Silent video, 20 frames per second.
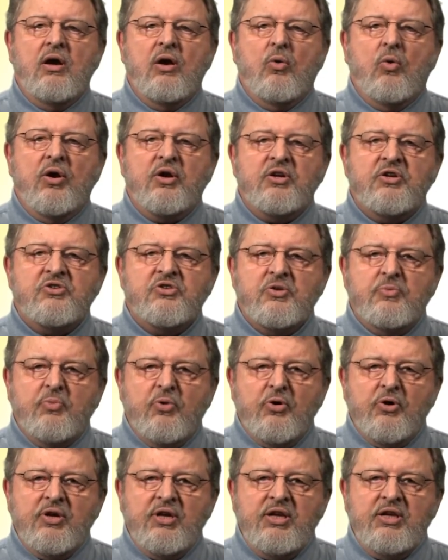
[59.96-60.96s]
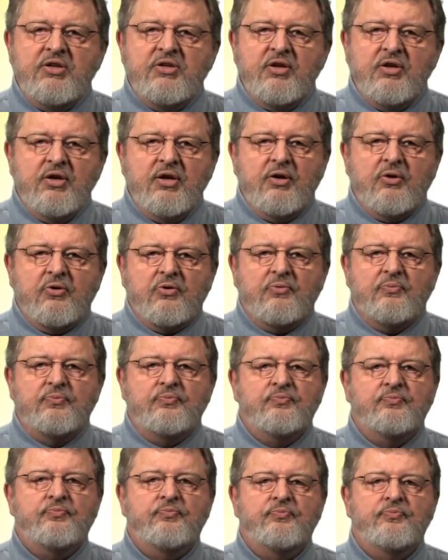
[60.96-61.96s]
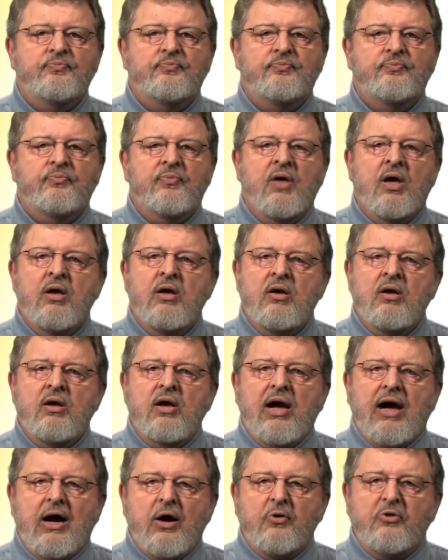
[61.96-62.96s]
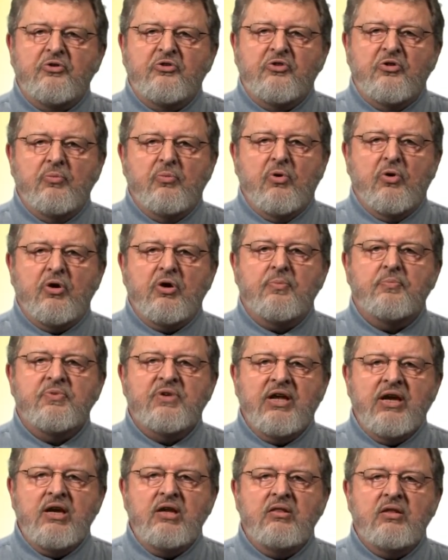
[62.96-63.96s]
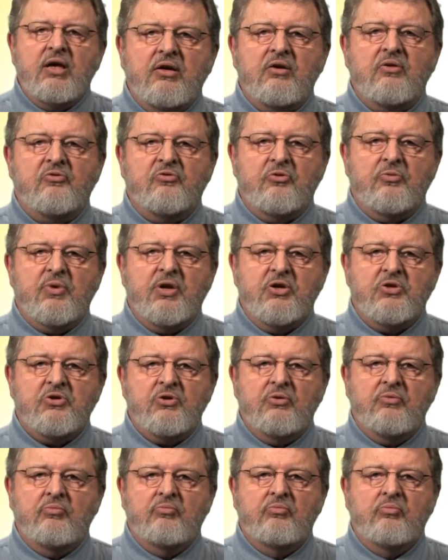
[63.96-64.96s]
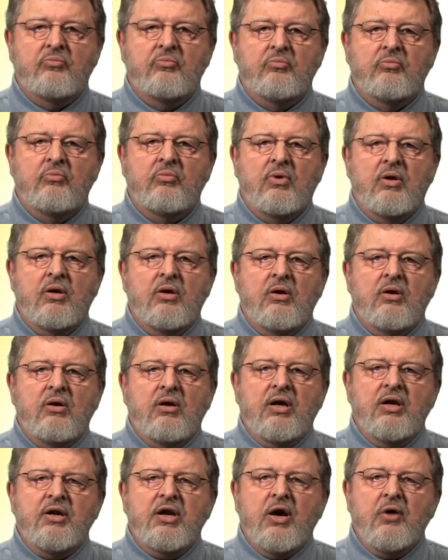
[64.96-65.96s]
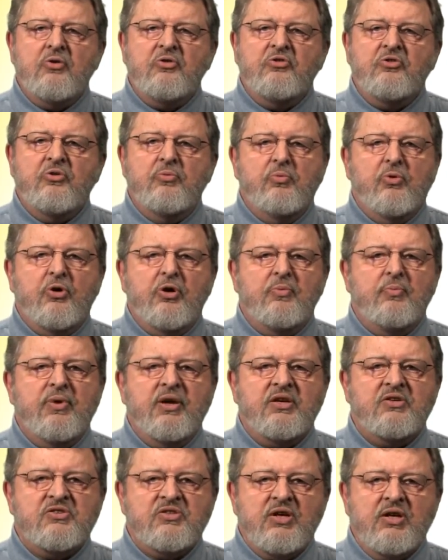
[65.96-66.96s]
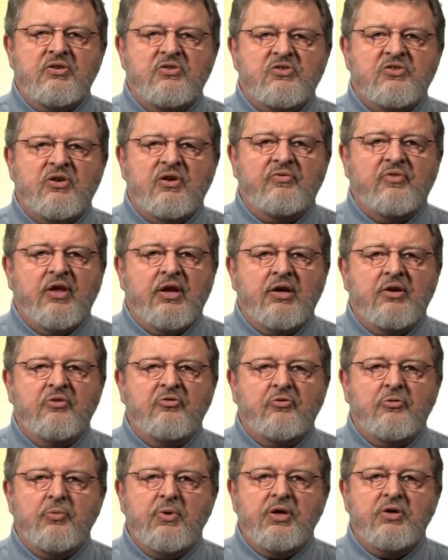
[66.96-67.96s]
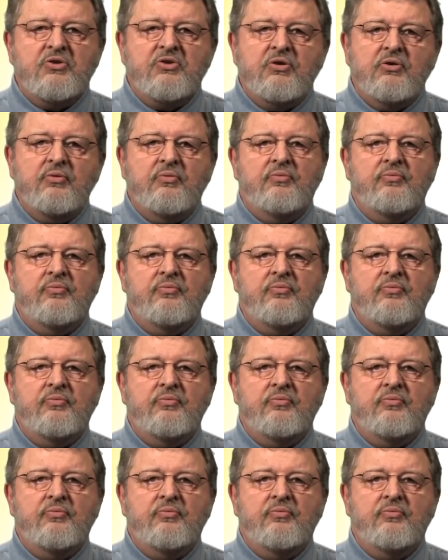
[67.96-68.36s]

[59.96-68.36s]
What does the board need to know? How does the board obtain information? And how does the board make sense of that information?